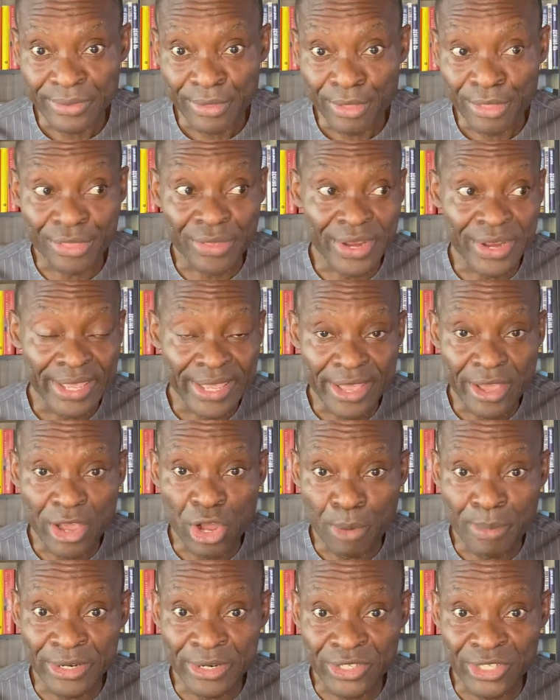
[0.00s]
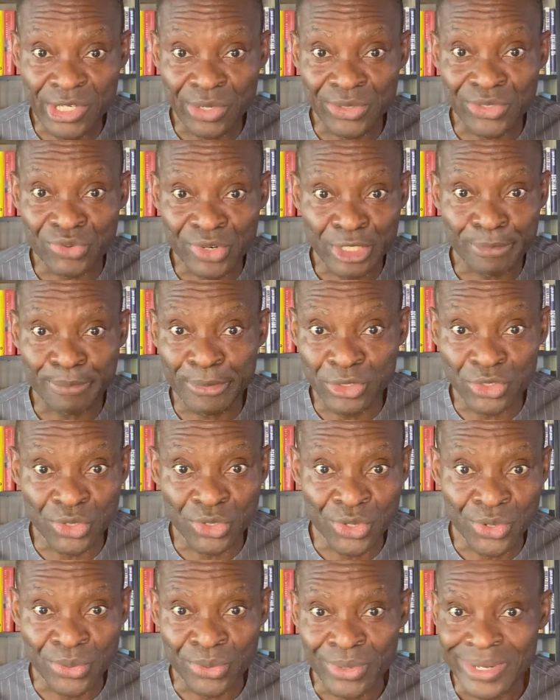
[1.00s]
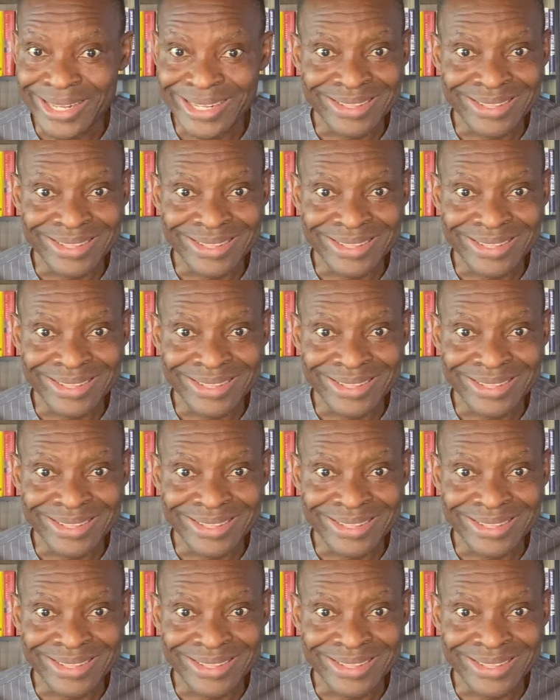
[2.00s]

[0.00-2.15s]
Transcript: 3 e-commerce stores respond to you.